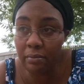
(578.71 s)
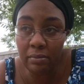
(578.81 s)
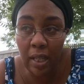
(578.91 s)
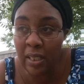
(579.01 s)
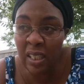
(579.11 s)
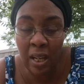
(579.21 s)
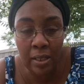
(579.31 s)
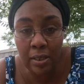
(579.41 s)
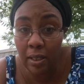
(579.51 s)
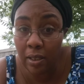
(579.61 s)

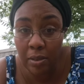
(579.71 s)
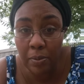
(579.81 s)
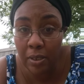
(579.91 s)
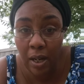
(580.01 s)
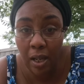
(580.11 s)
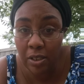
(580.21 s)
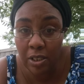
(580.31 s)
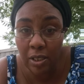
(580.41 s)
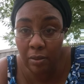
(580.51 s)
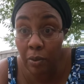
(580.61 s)
99 to 100%
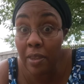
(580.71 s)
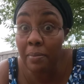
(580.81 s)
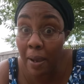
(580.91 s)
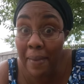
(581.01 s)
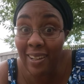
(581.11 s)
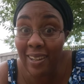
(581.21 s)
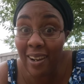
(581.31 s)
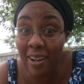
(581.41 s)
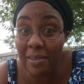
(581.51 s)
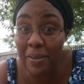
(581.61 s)
oxygen with my mask
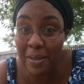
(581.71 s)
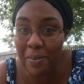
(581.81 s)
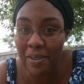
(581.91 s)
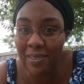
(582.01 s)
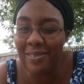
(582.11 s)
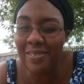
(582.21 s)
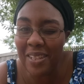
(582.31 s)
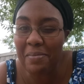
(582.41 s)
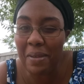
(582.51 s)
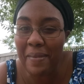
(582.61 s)
on, people.
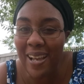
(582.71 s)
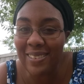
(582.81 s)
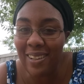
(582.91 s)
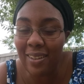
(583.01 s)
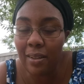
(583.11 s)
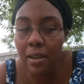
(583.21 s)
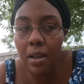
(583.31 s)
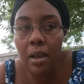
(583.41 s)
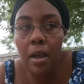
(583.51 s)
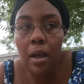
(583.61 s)
With my mask
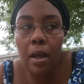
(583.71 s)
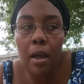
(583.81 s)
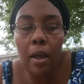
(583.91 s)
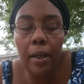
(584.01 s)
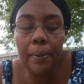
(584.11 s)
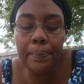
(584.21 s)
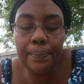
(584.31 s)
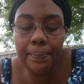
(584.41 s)
on. Um,